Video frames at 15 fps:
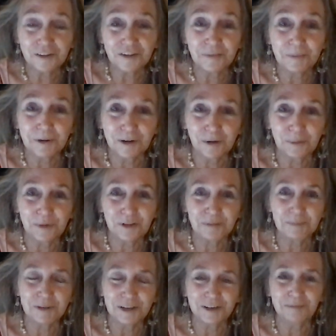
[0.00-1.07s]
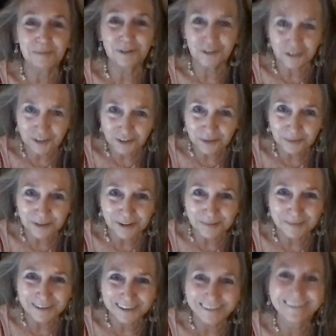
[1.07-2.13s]
spirit with me, but she's with
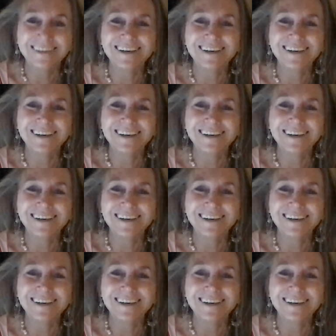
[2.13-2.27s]
me.